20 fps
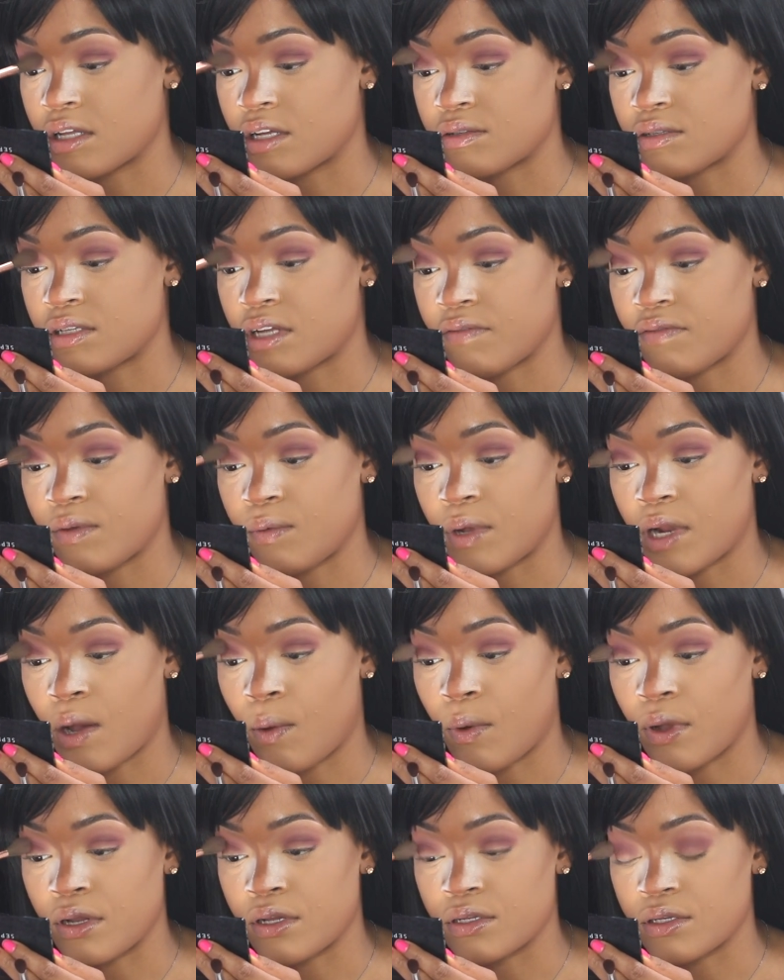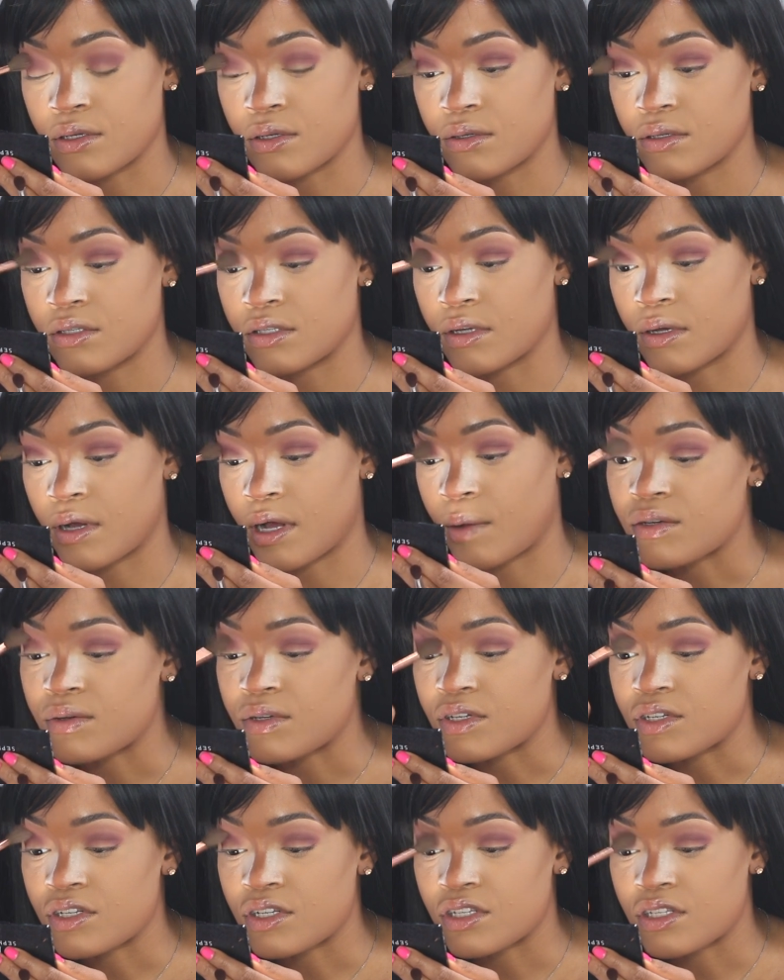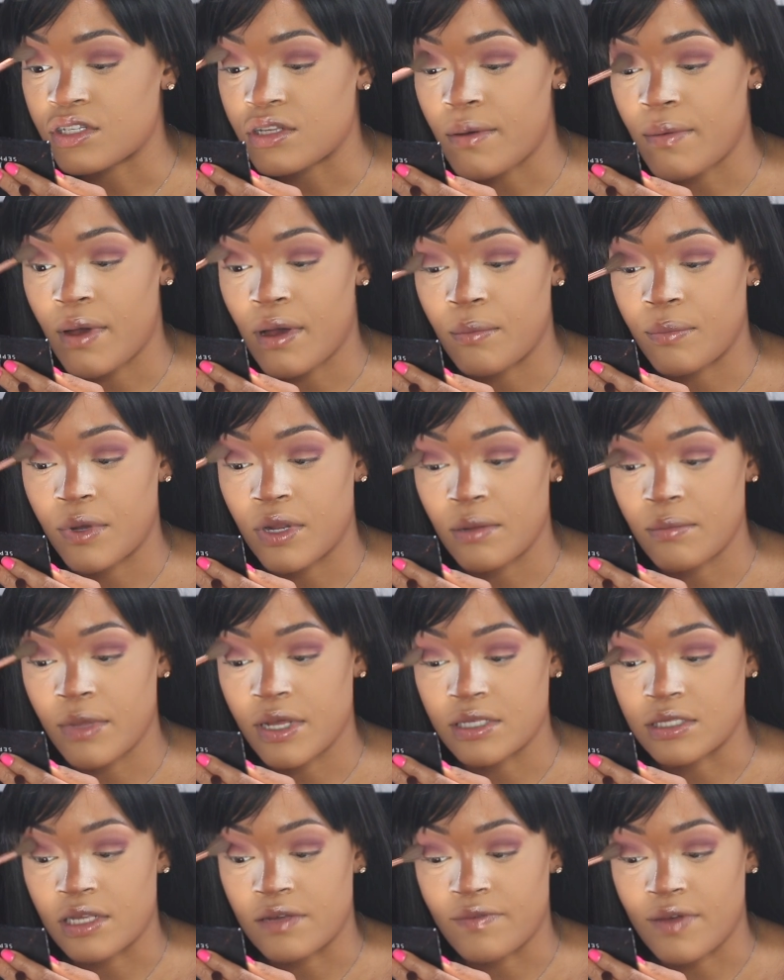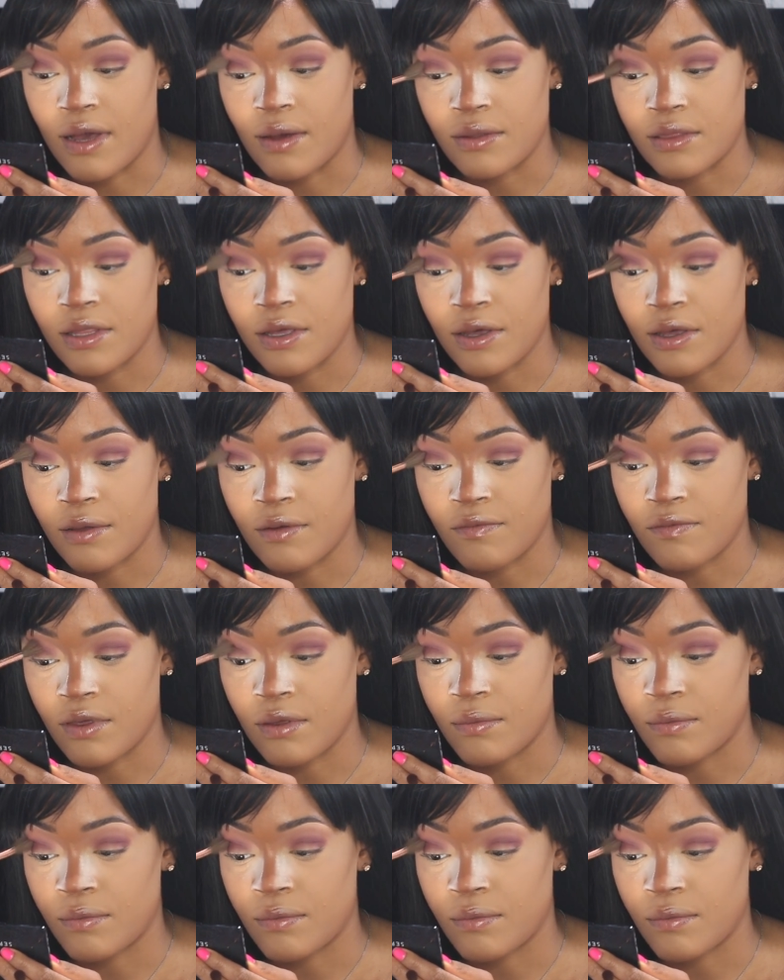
That's definitely what I want to do. So it's just about putting myself out there and,